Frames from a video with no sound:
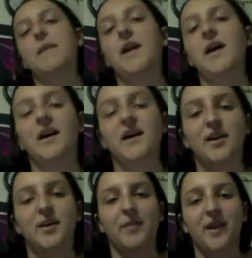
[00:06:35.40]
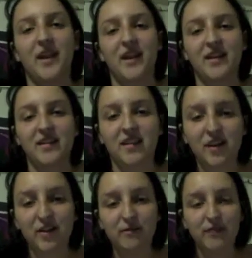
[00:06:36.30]
and
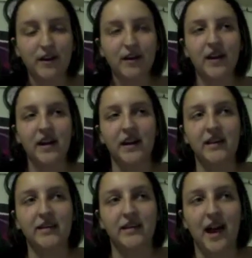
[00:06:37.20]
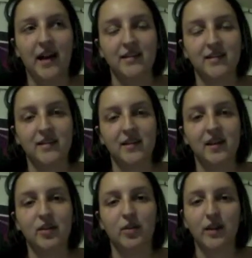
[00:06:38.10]
they're very exact
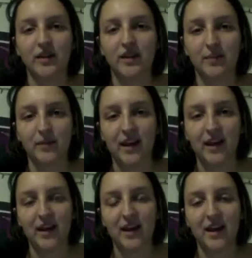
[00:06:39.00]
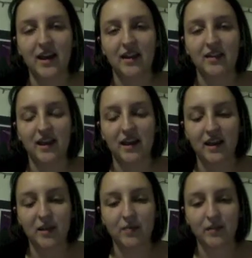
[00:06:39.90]
in the way that they play.
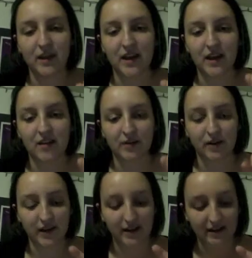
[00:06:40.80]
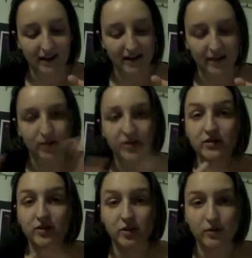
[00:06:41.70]
They play very exactly, which
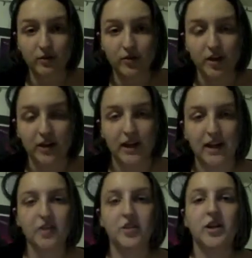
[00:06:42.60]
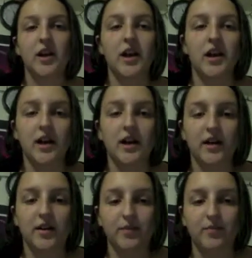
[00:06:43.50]
is good for John Cage,
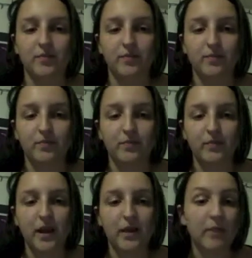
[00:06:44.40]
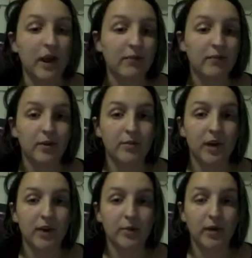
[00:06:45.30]
and bad for him in
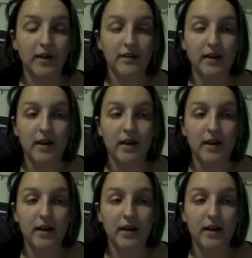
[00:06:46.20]
other ways.